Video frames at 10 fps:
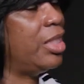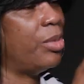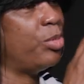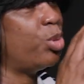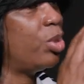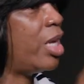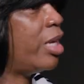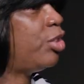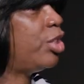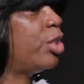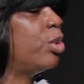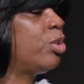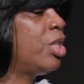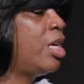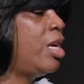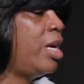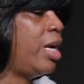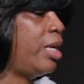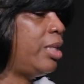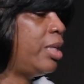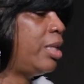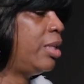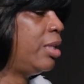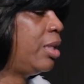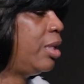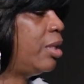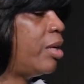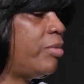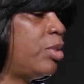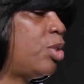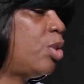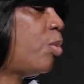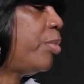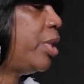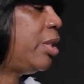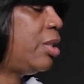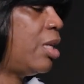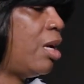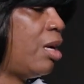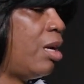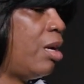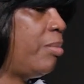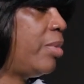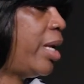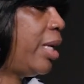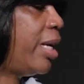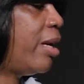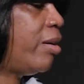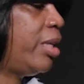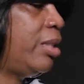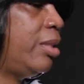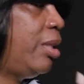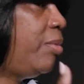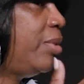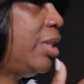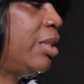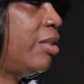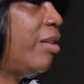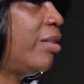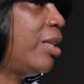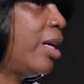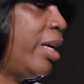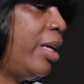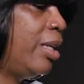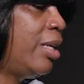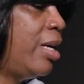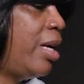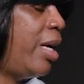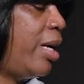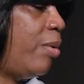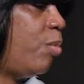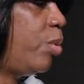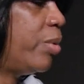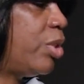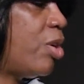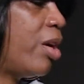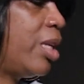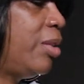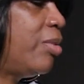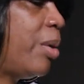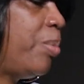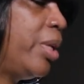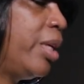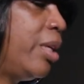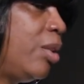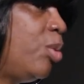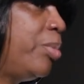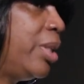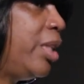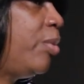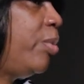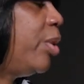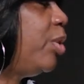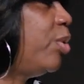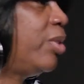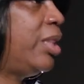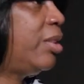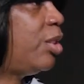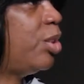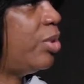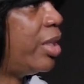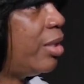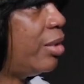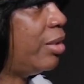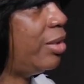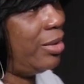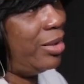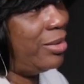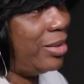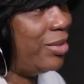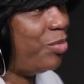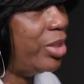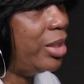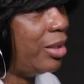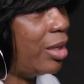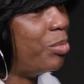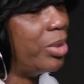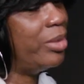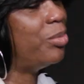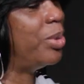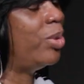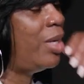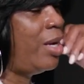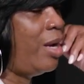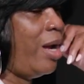He comes to a lot of shows. And then he loves it so much. Like now, he was in here the other night, and we were talking. He was like, Penny, can you believe we're doing this too now? And it's really unbelievable.